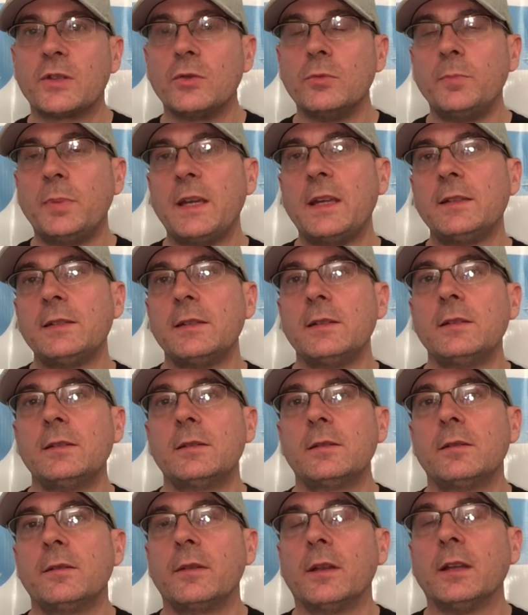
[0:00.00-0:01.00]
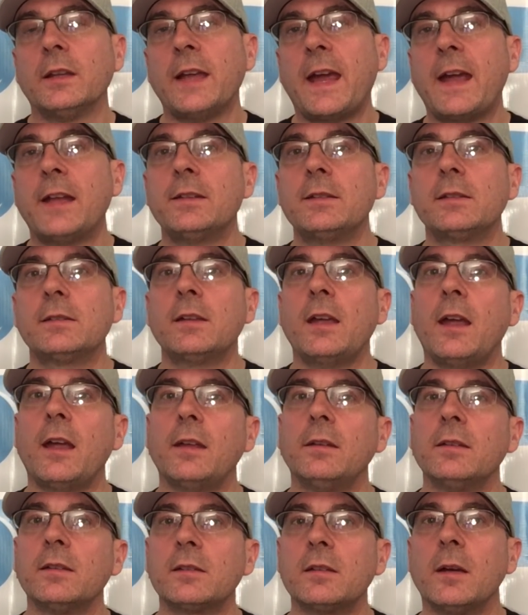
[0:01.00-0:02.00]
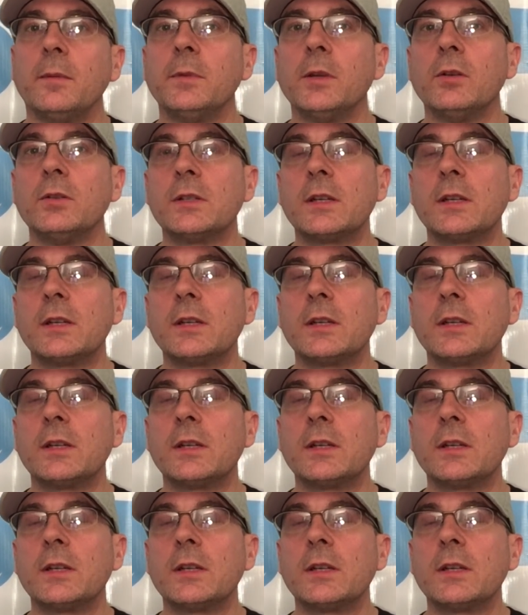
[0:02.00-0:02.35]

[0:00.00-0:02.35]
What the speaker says: pieces, the lance and the snub nose